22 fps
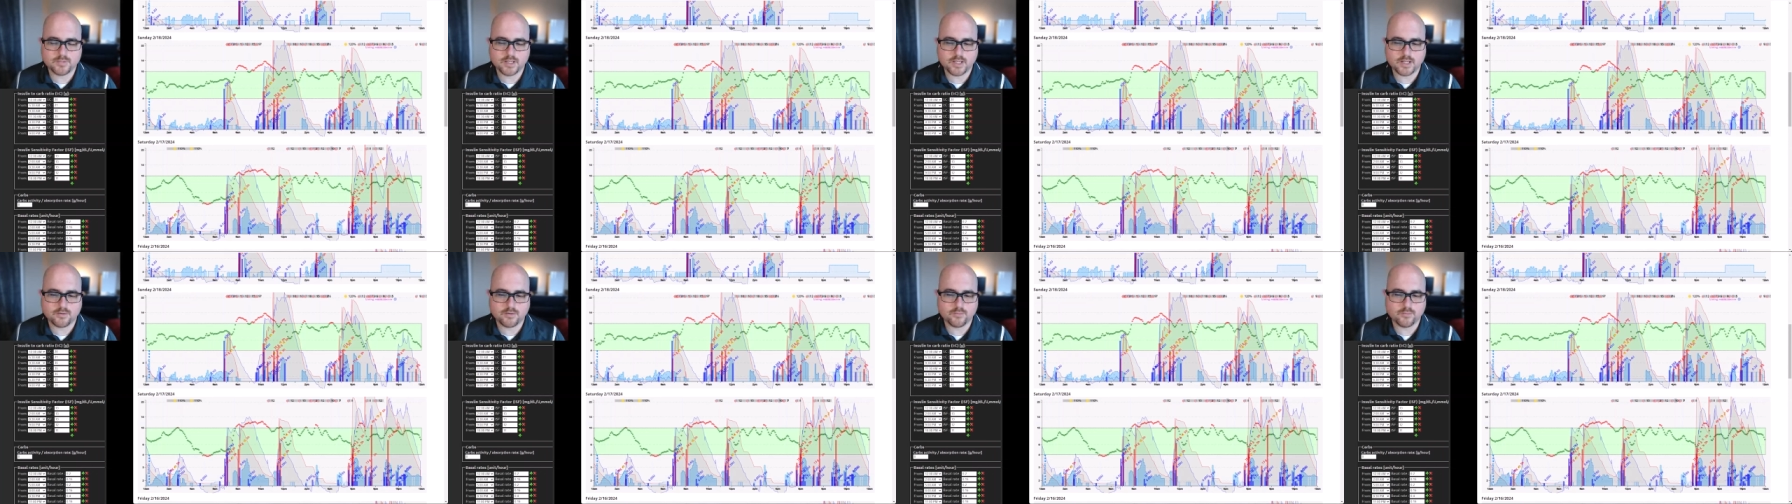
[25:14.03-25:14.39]

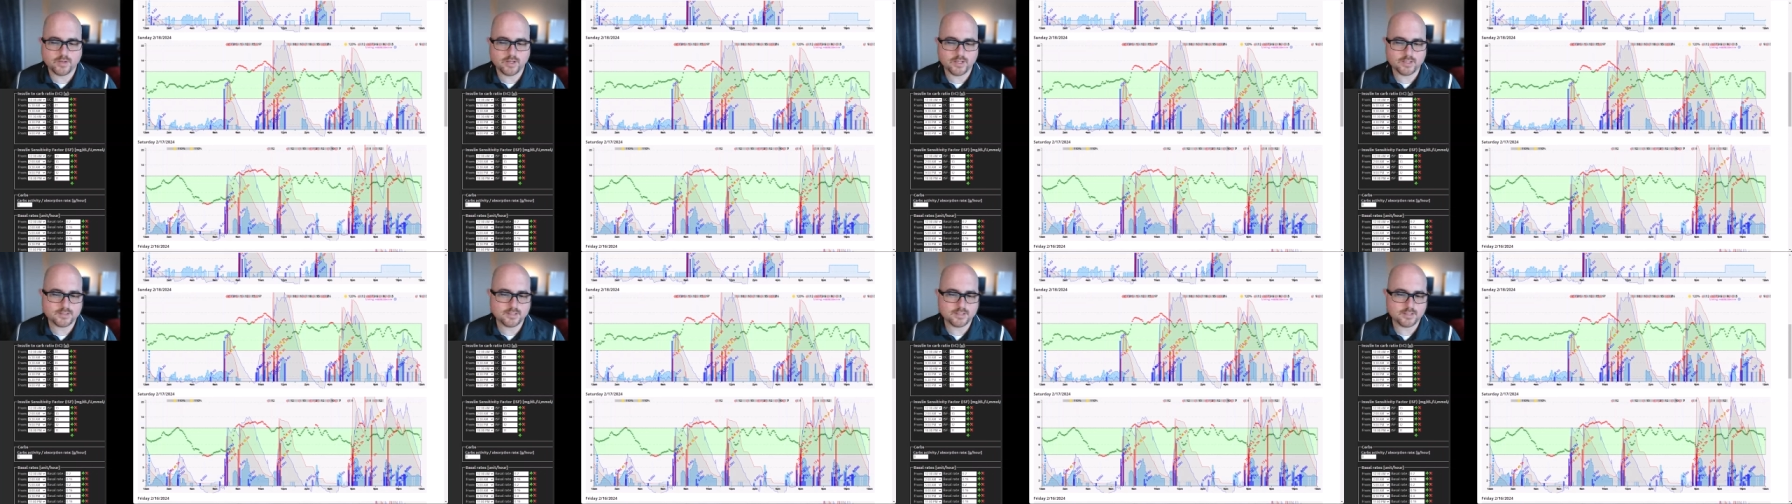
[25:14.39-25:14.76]
at a
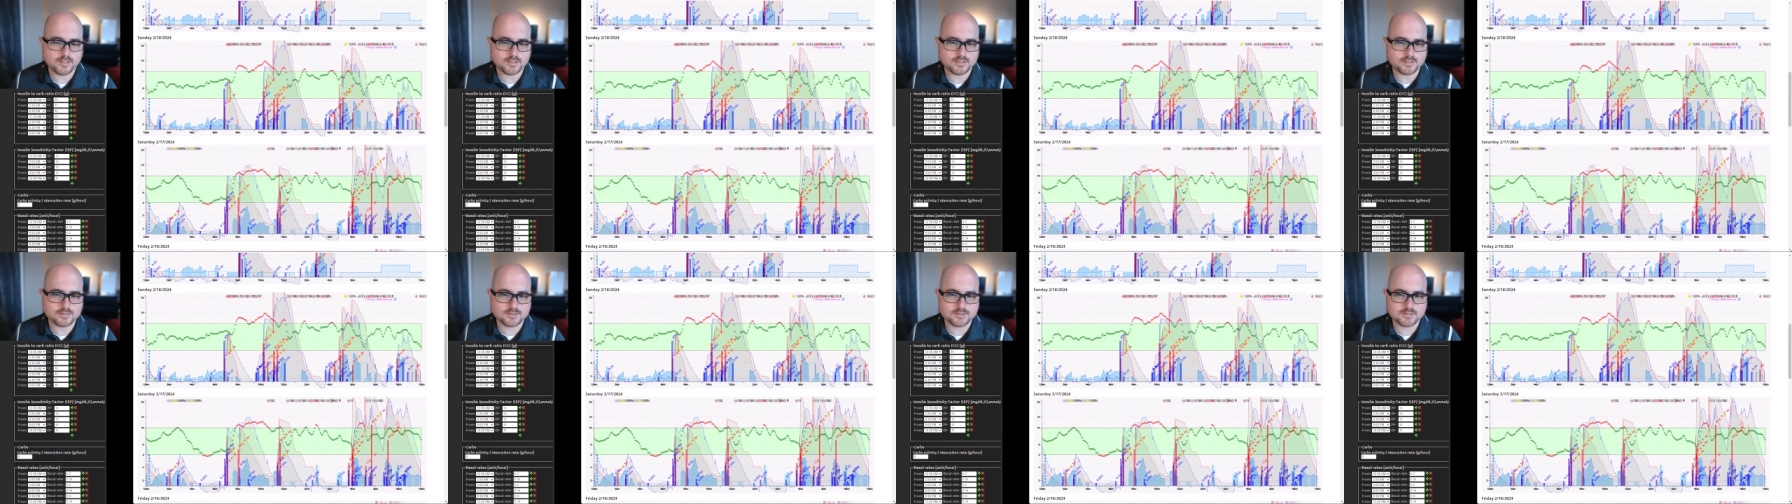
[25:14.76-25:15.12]
rate that
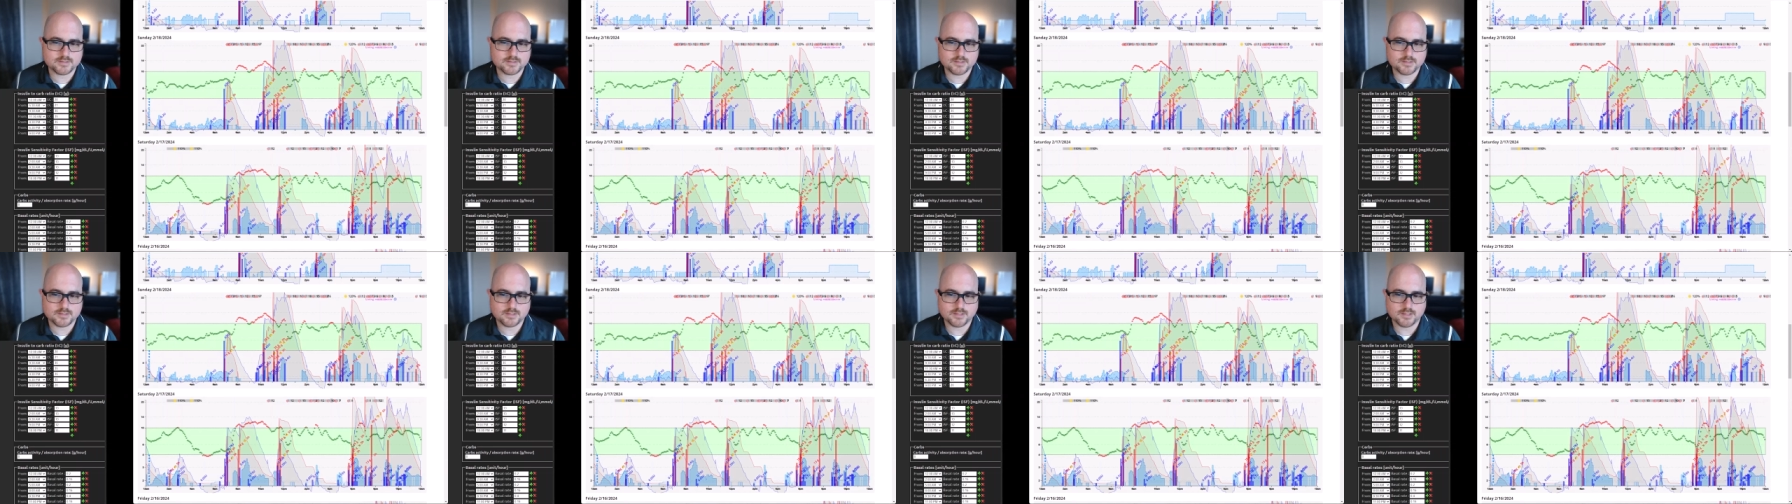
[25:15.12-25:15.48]

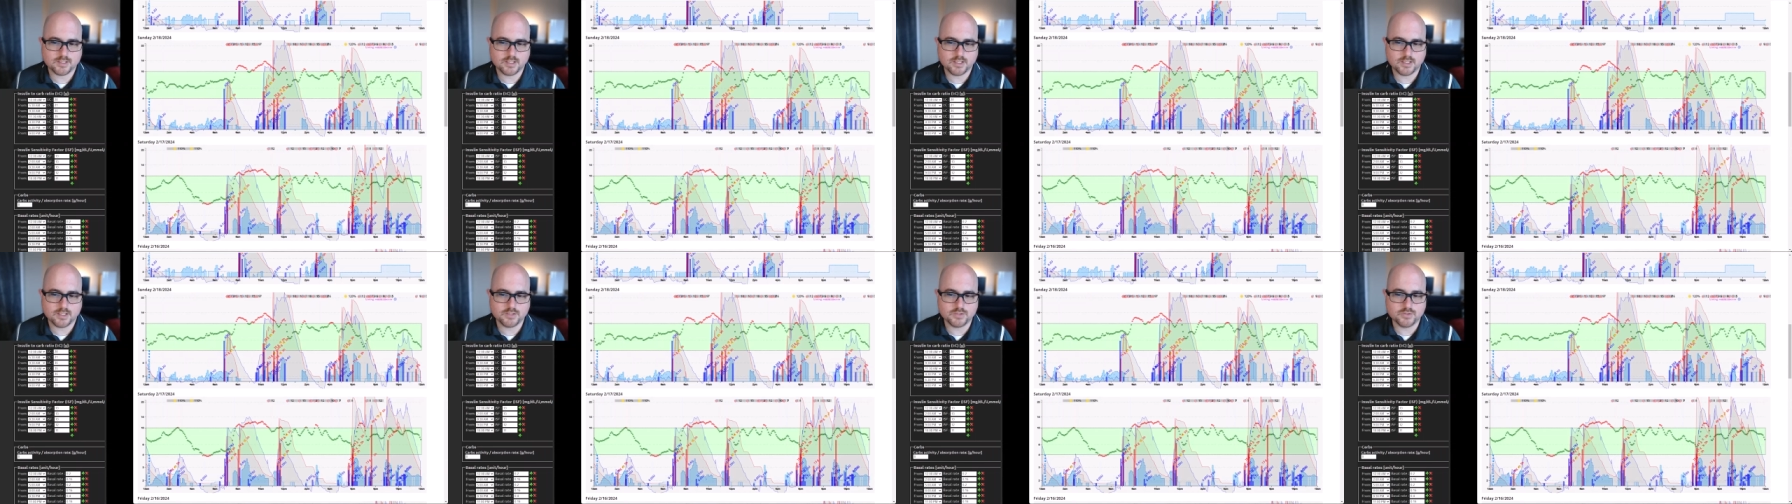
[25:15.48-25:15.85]
is
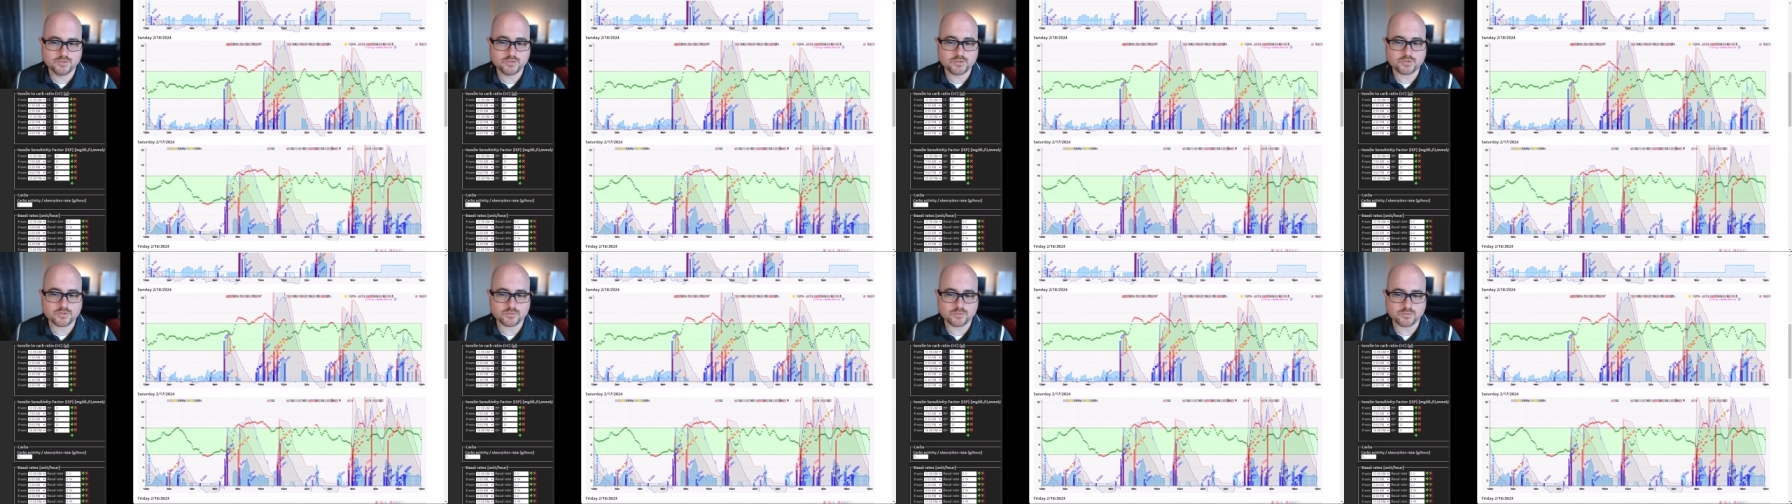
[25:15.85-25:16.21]

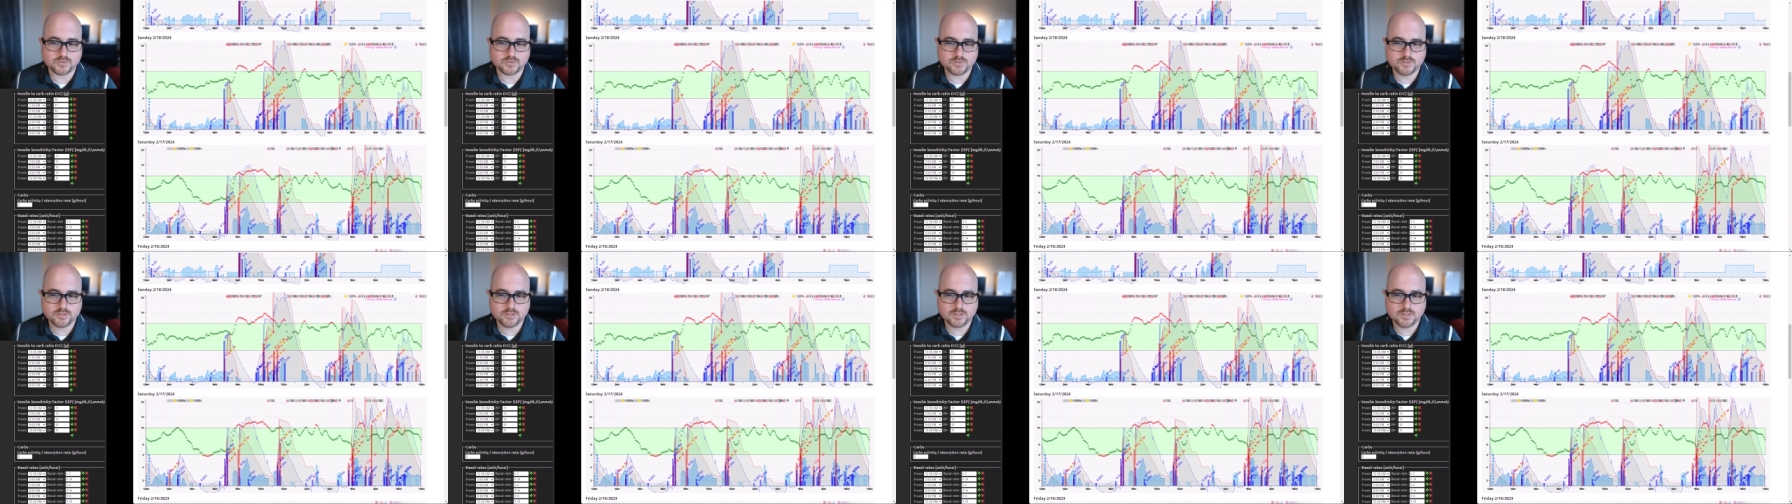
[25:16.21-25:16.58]

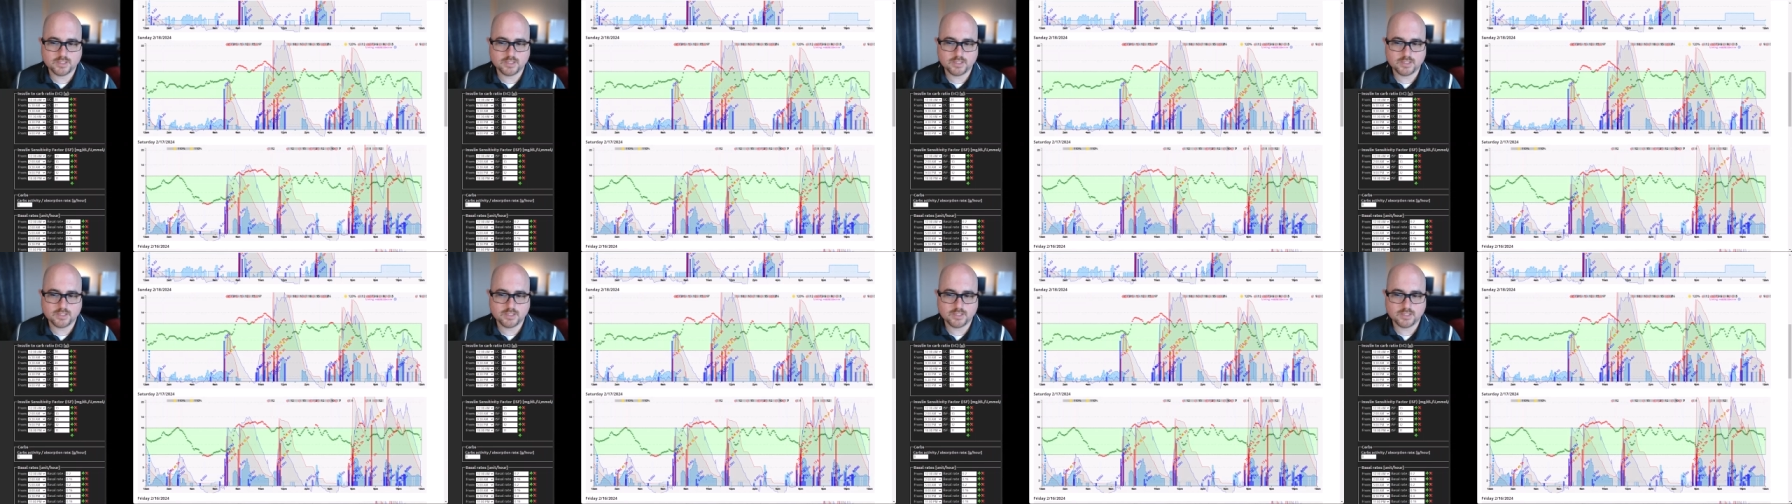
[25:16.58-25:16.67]
unusual.